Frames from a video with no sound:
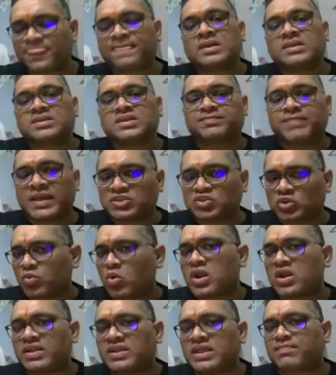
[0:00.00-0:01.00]
This Benz-Jones protein,
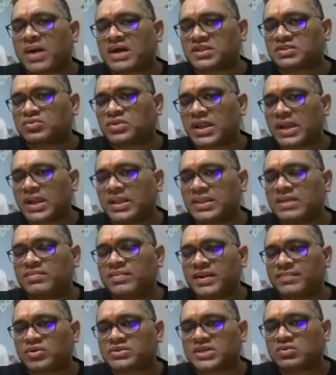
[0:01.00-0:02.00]
when they are passing through the kidney, they will be
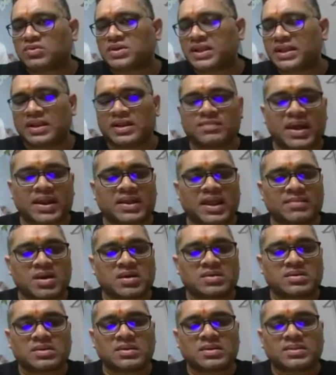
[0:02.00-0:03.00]
deposited over the renal parenchyma.
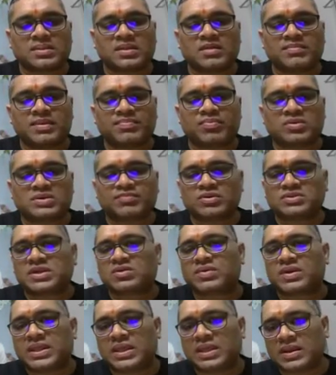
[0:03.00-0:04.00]
They will be deposited over
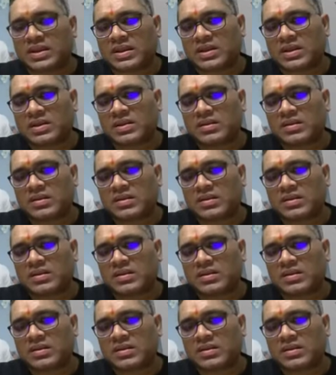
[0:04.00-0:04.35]
the renal